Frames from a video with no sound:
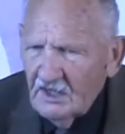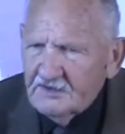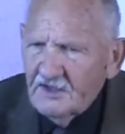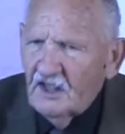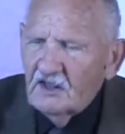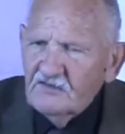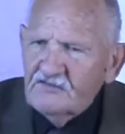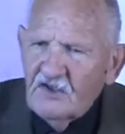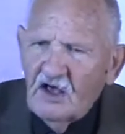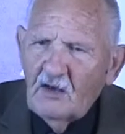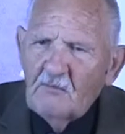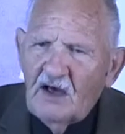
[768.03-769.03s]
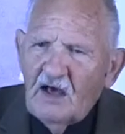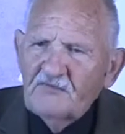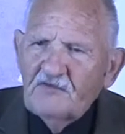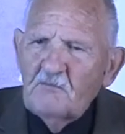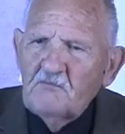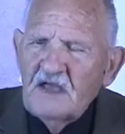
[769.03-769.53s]
tells
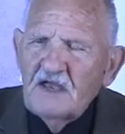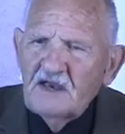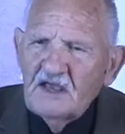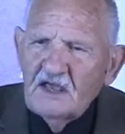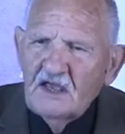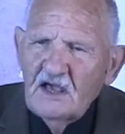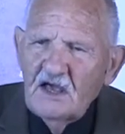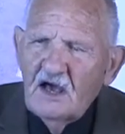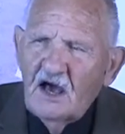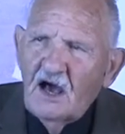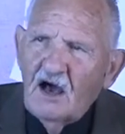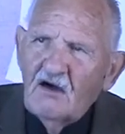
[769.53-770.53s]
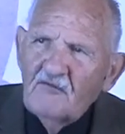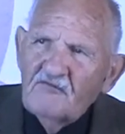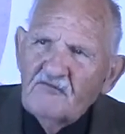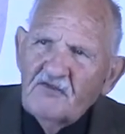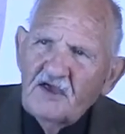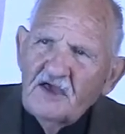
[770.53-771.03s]
about the meeting
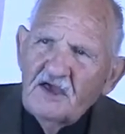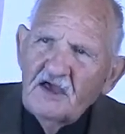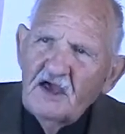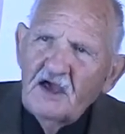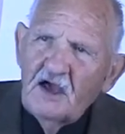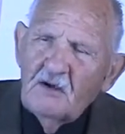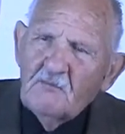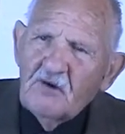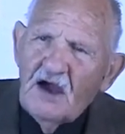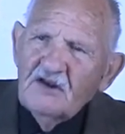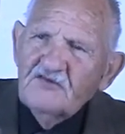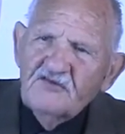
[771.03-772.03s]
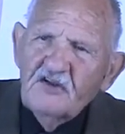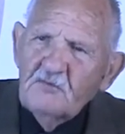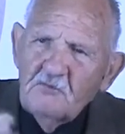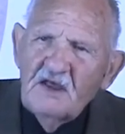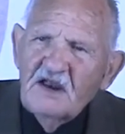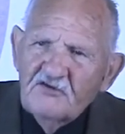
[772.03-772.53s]
of the
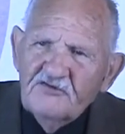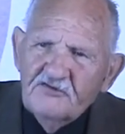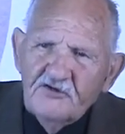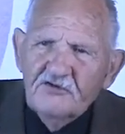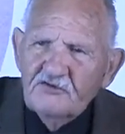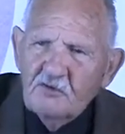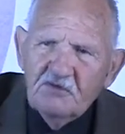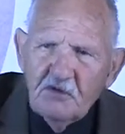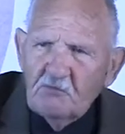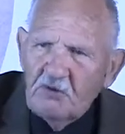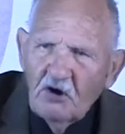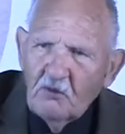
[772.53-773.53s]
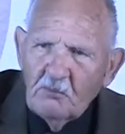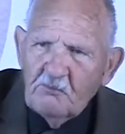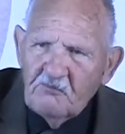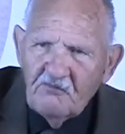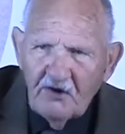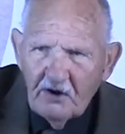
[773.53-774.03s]
Protestant ministers with the
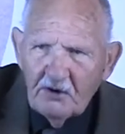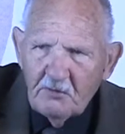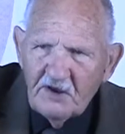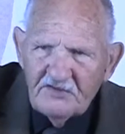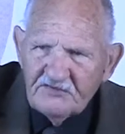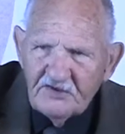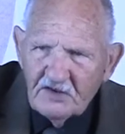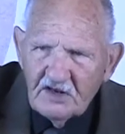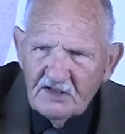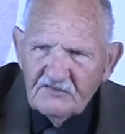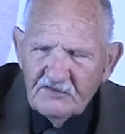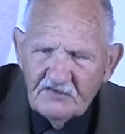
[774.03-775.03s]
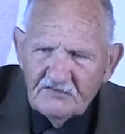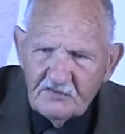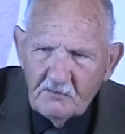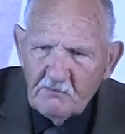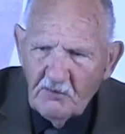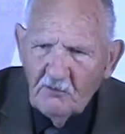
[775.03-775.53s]
Pope very recently, since
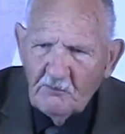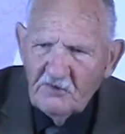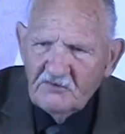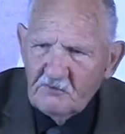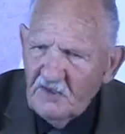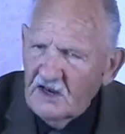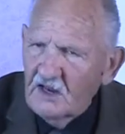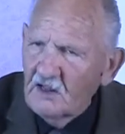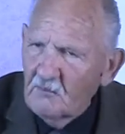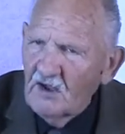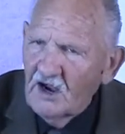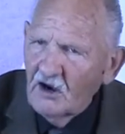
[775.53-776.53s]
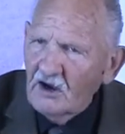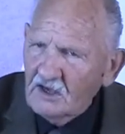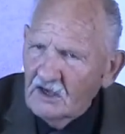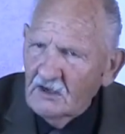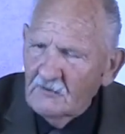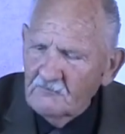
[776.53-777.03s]
the Pope has been in
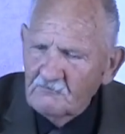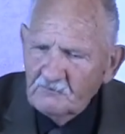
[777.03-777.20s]
America.